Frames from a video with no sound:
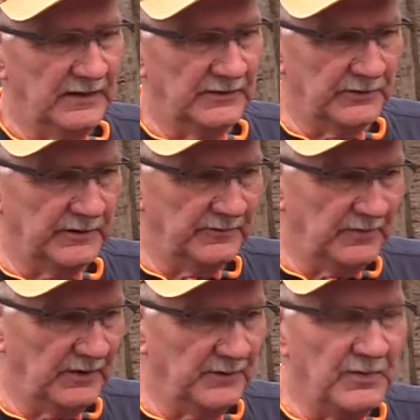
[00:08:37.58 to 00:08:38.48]
or
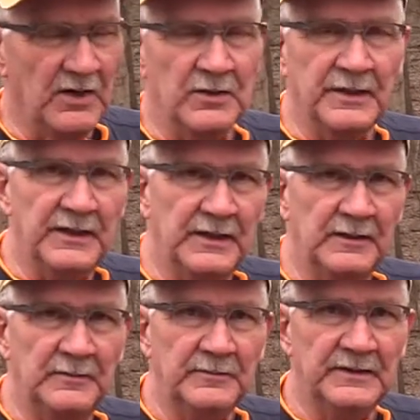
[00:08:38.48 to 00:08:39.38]
play a ball
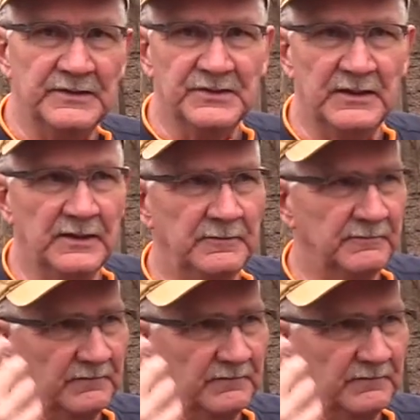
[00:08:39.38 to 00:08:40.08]
game, as they